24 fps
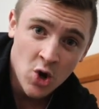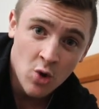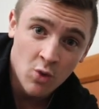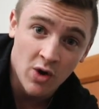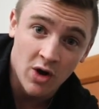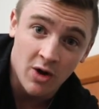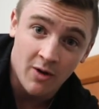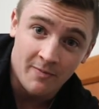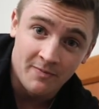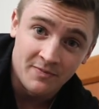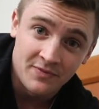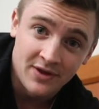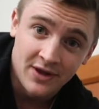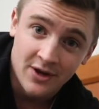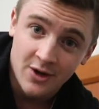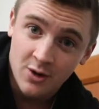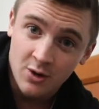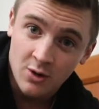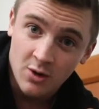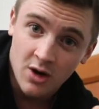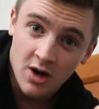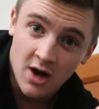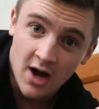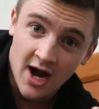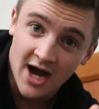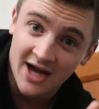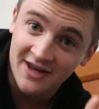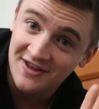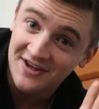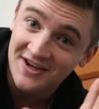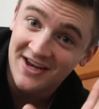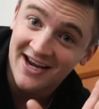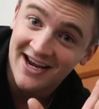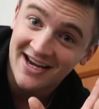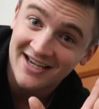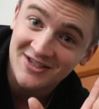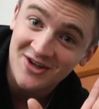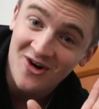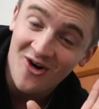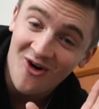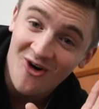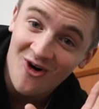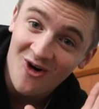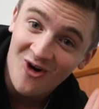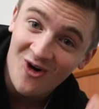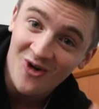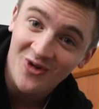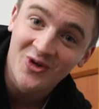Well, I think you guys
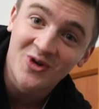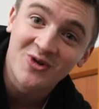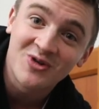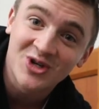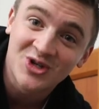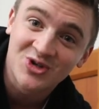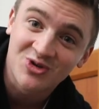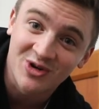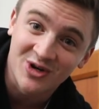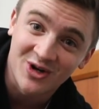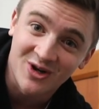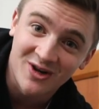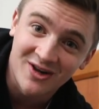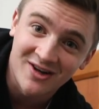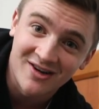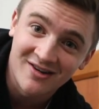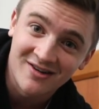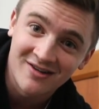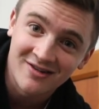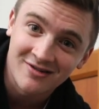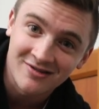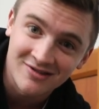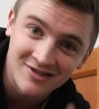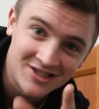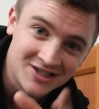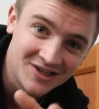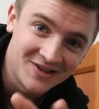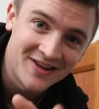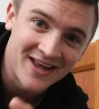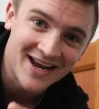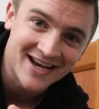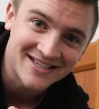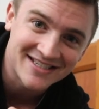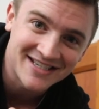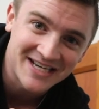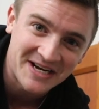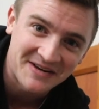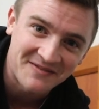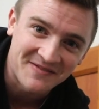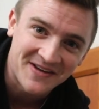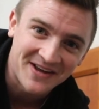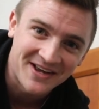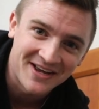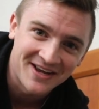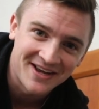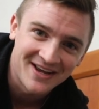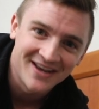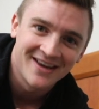all know the drill. Until next time,
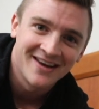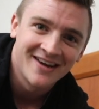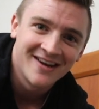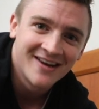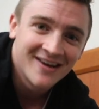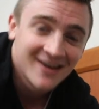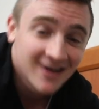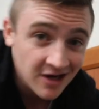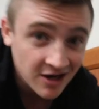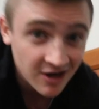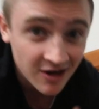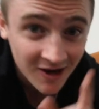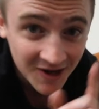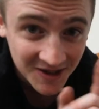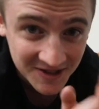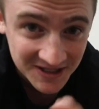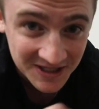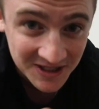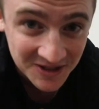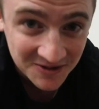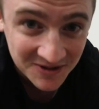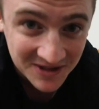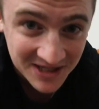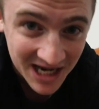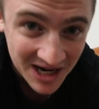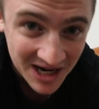I'll see you in